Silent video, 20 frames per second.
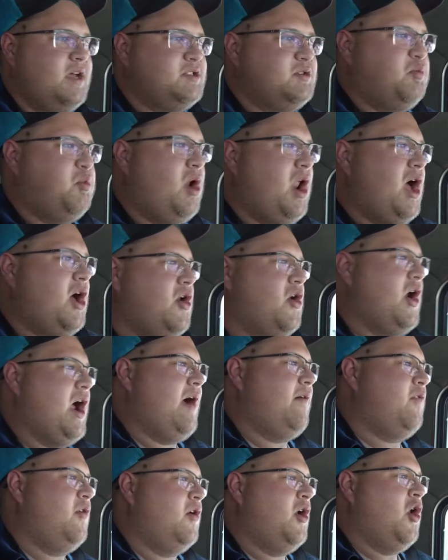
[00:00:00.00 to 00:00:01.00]
As a plow
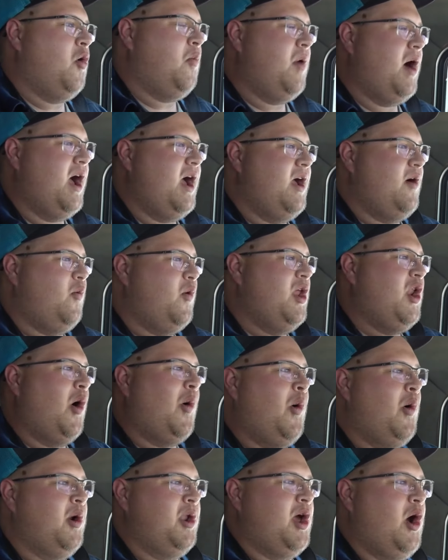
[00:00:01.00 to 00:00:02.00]
driver, nobody we
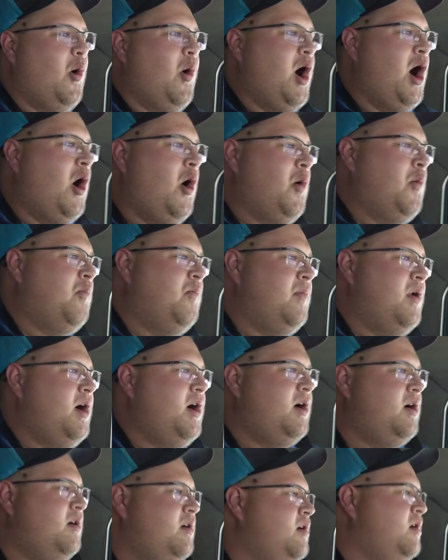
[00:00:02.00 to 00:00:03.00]
don't want to go home
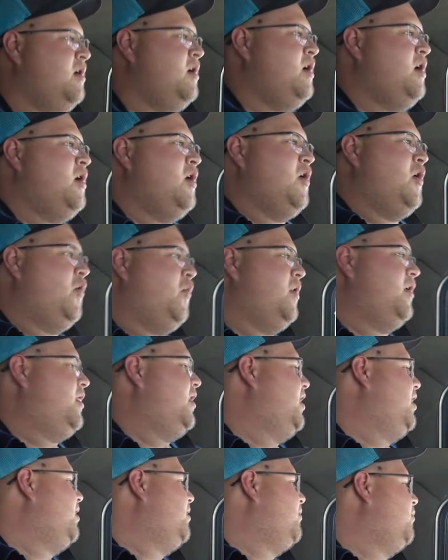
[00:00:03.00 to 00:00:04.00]
uh, with
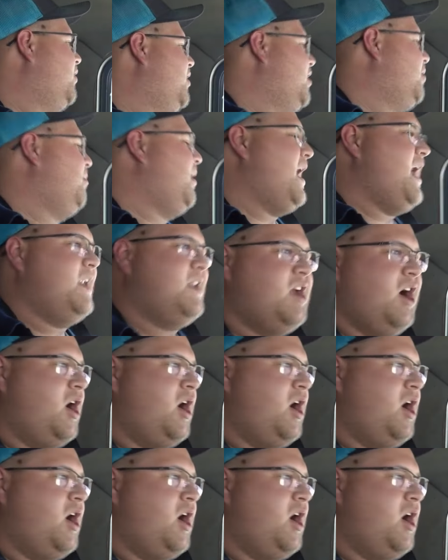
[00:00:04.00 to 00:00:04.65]
a with a bad